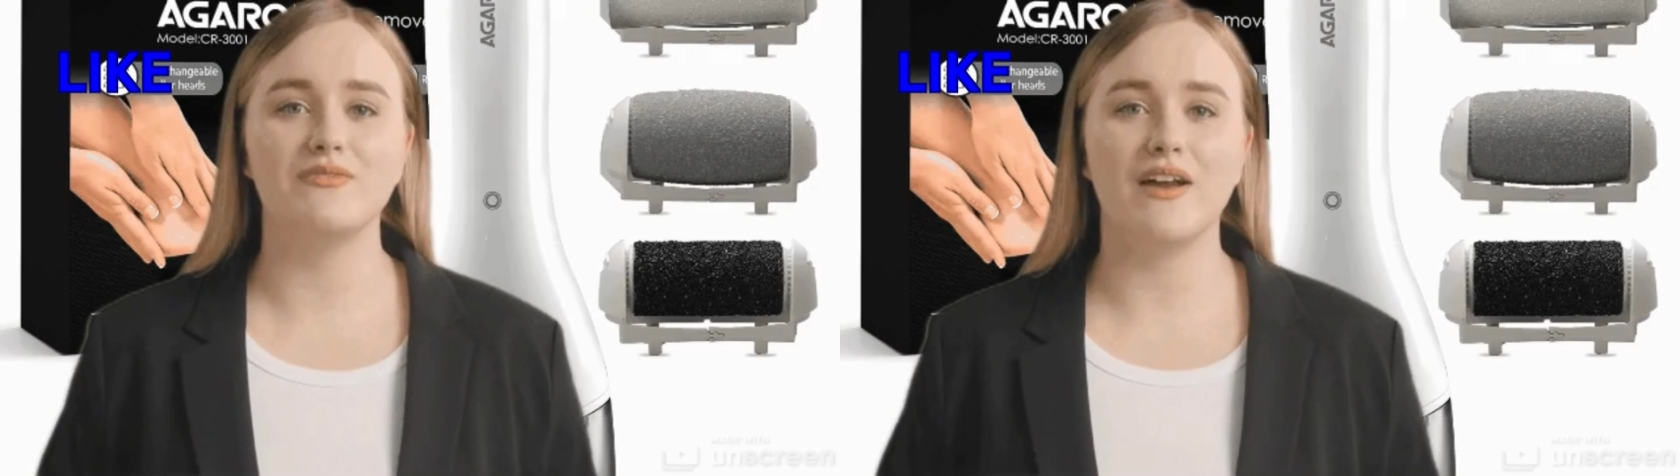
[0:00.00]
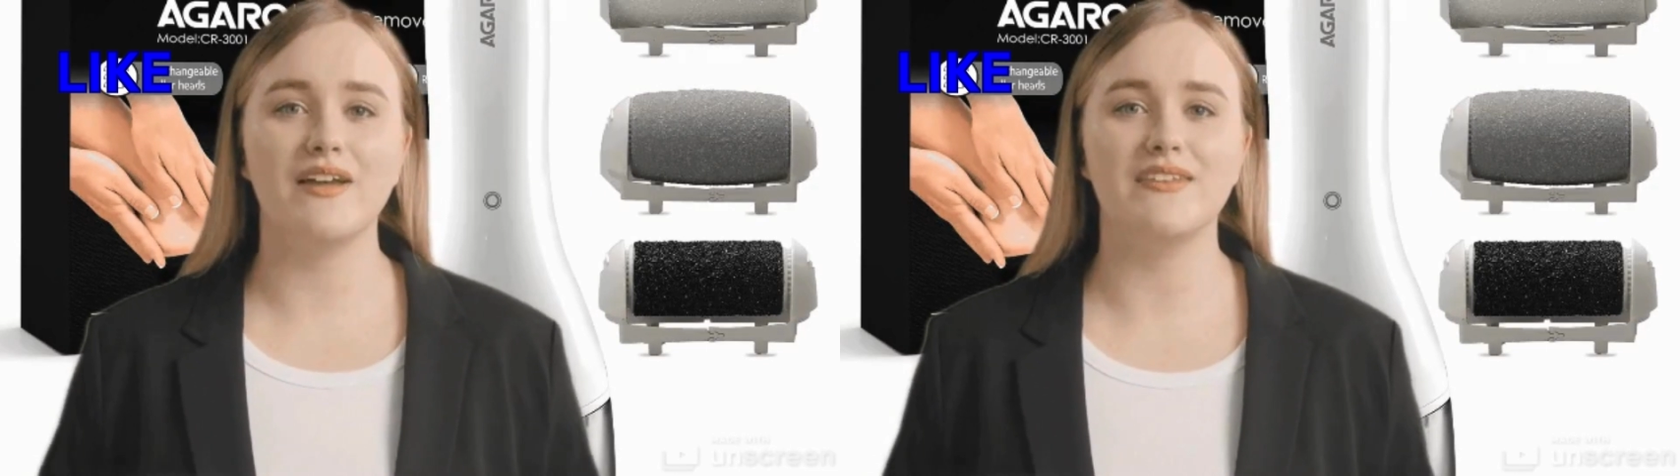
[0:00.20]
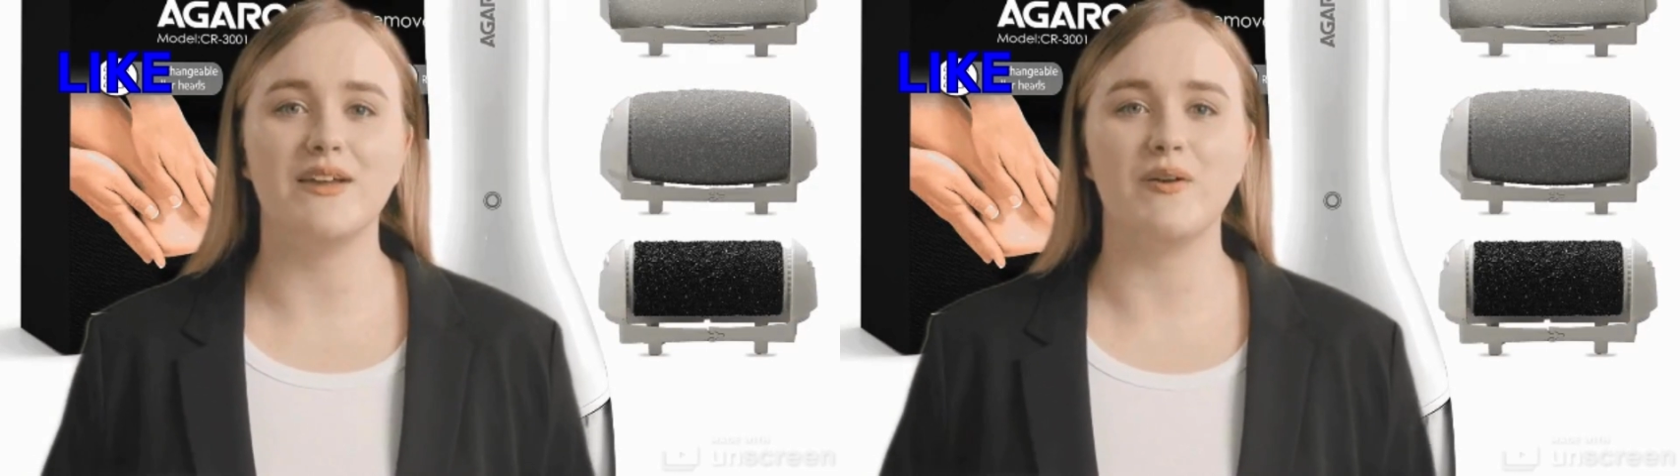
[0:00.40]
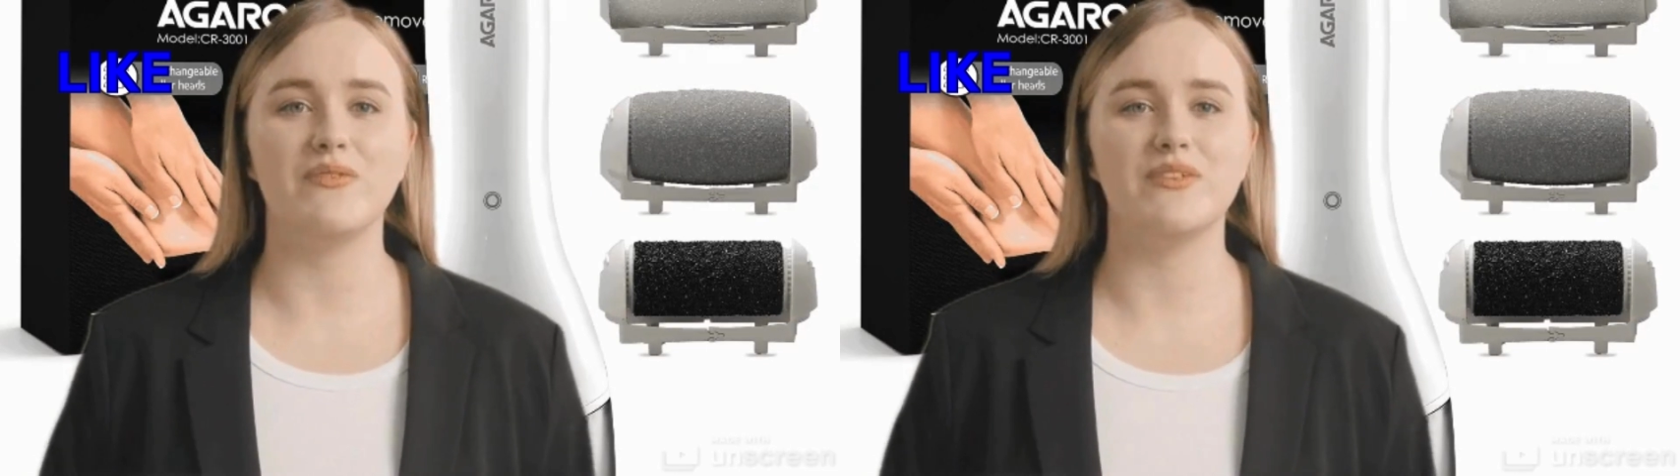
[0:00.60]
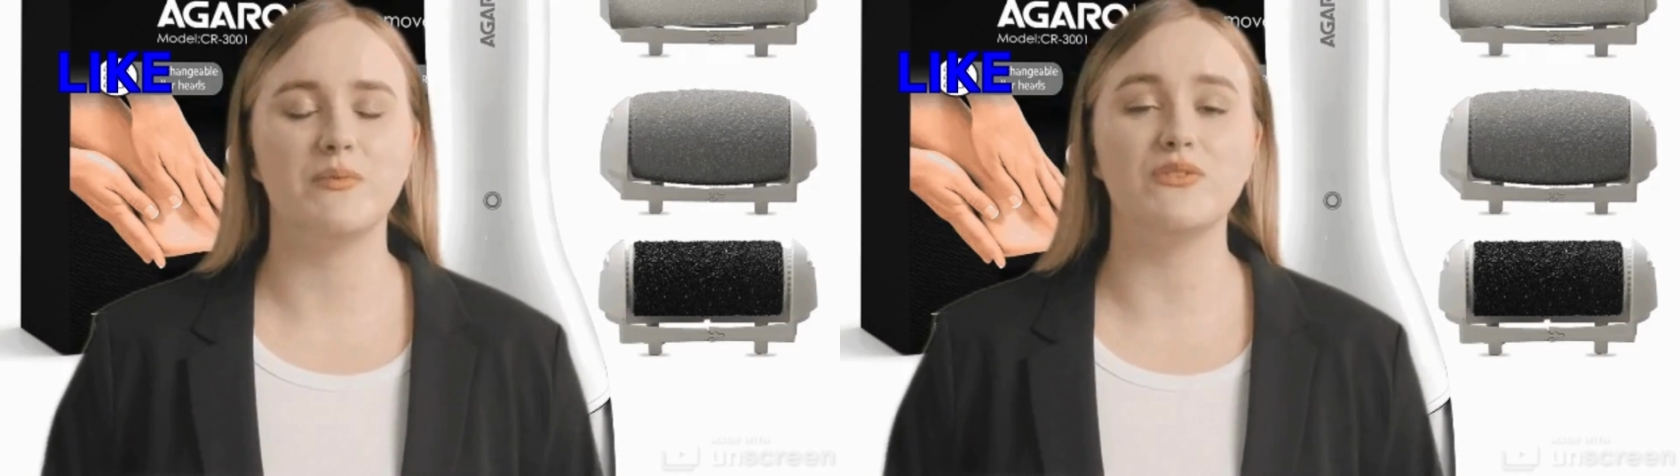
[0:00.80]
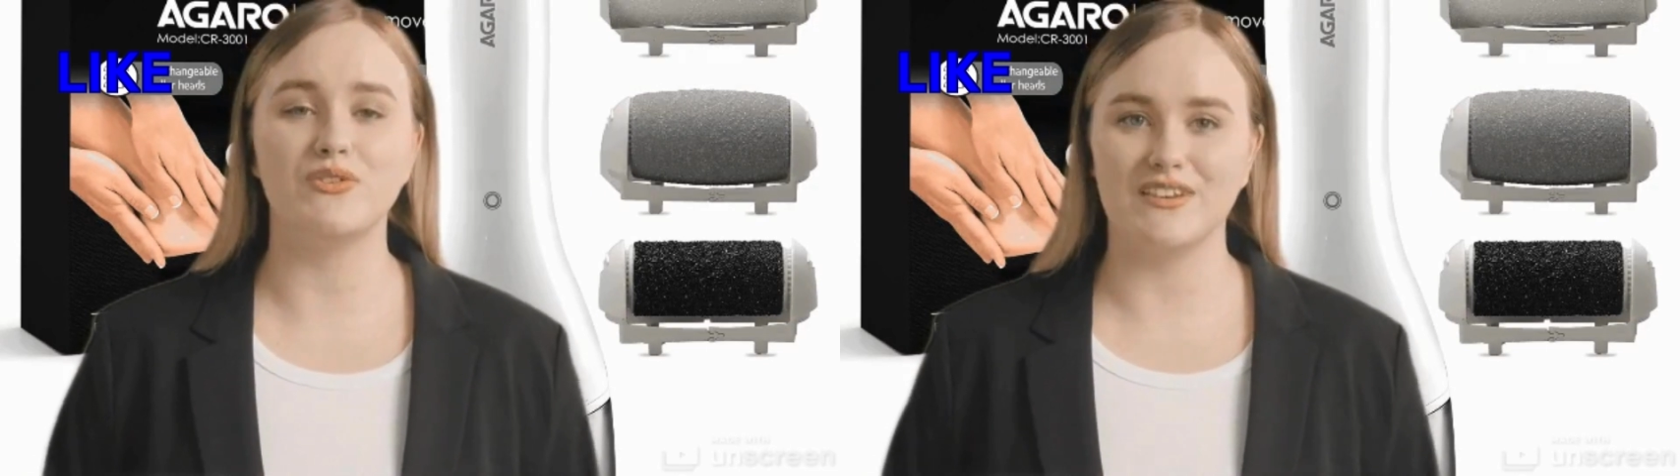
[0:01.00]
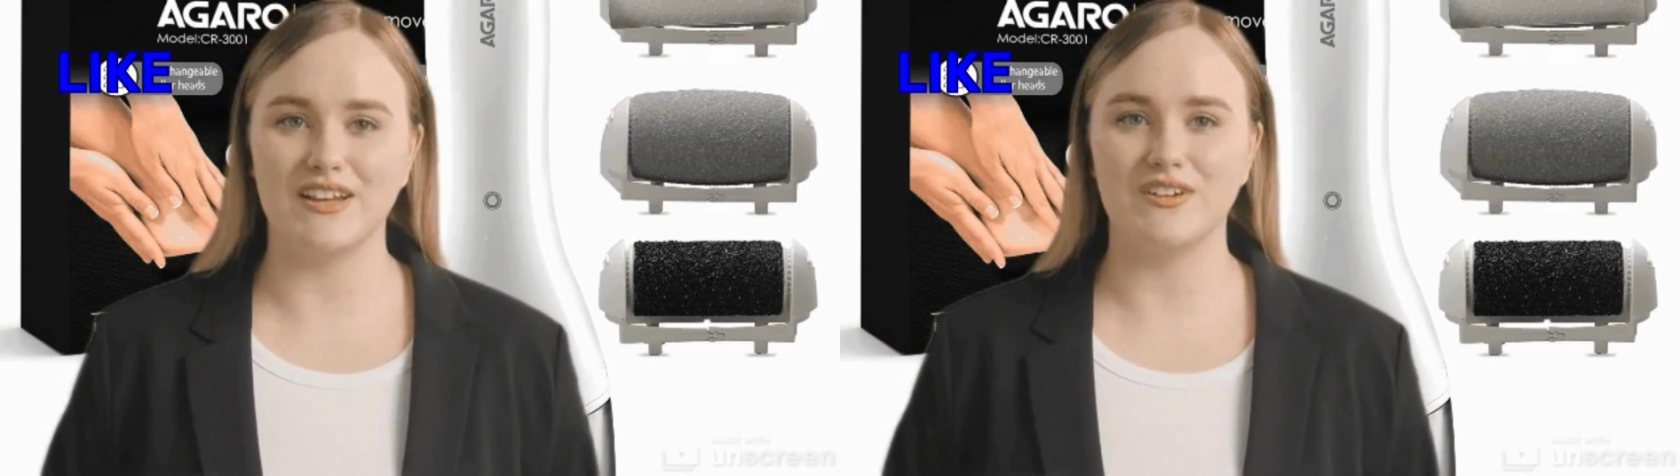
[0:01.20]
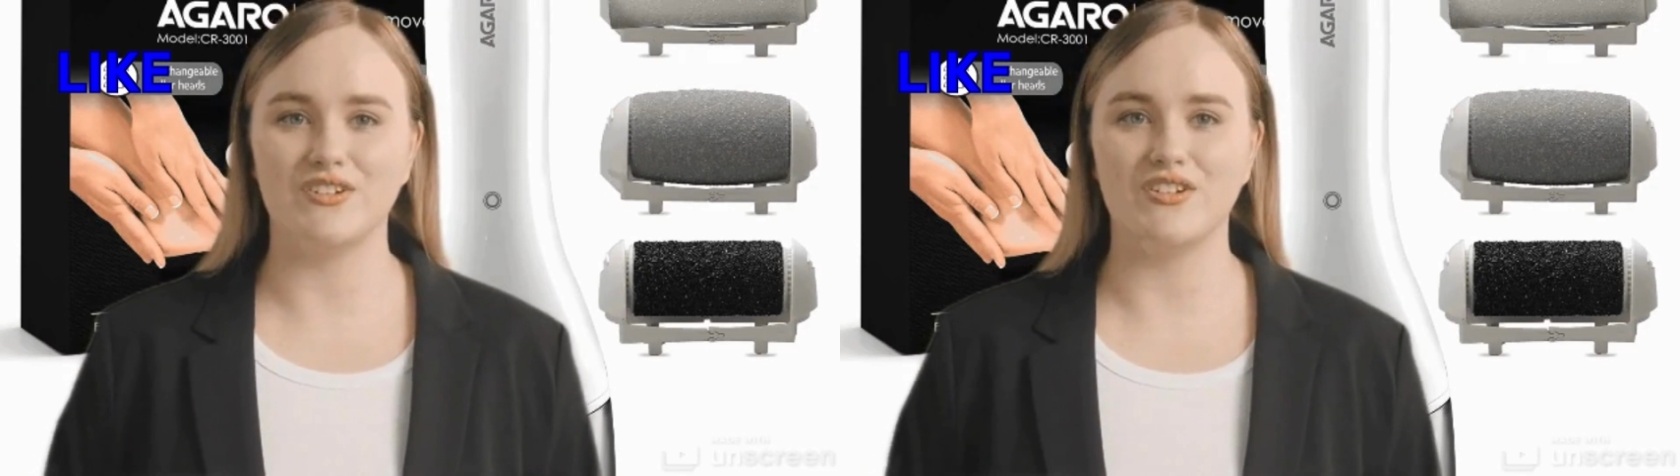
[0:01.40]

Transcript: fits seamlessly into busy